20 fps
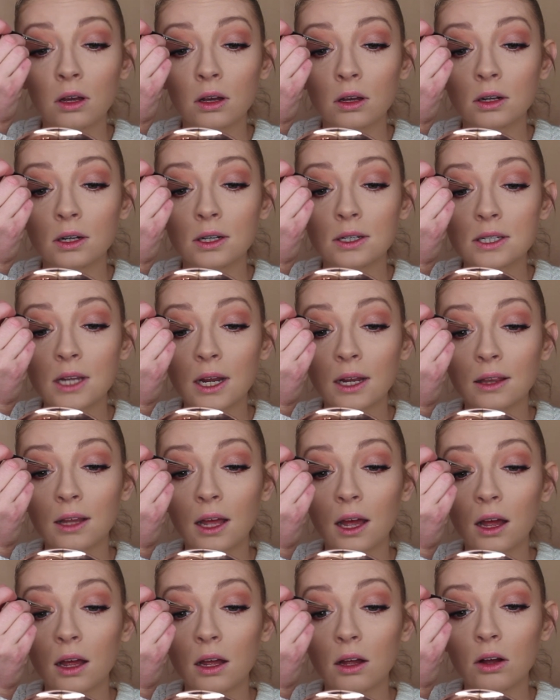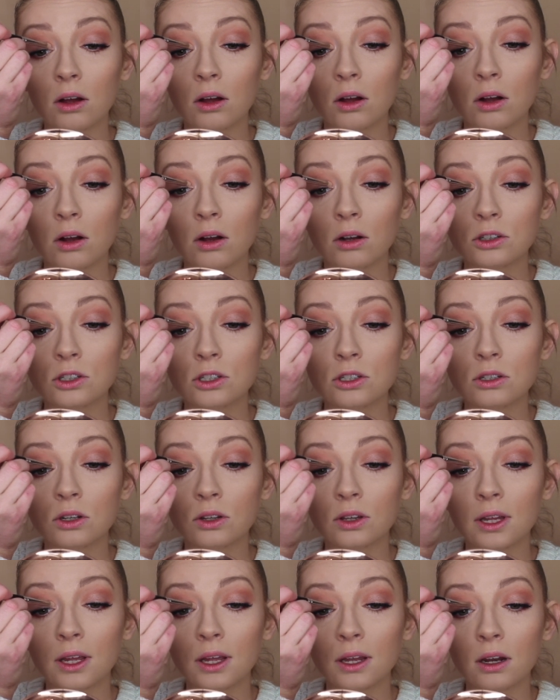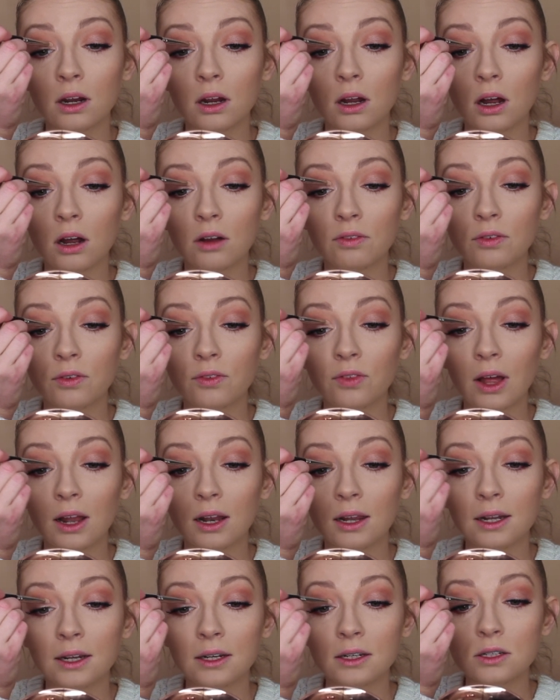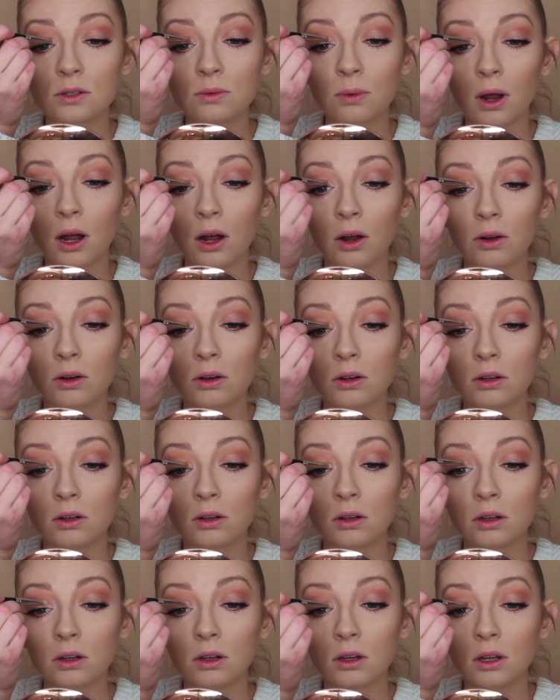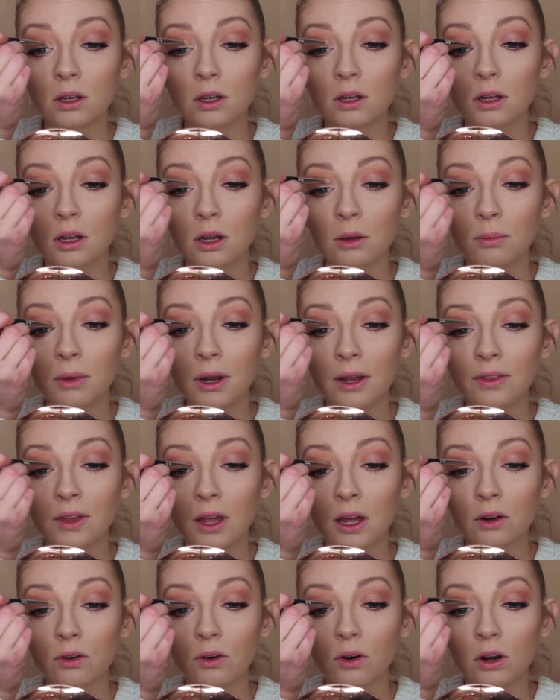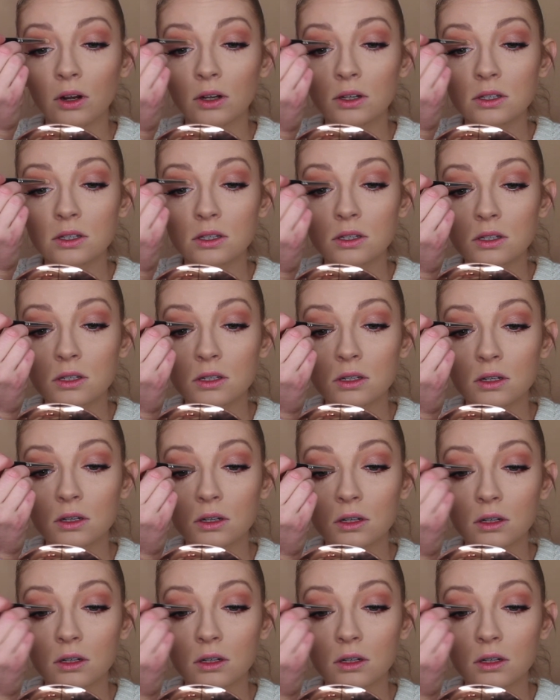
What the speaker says: I'm going to take that just on the inner half of that lid as well. Blend that across.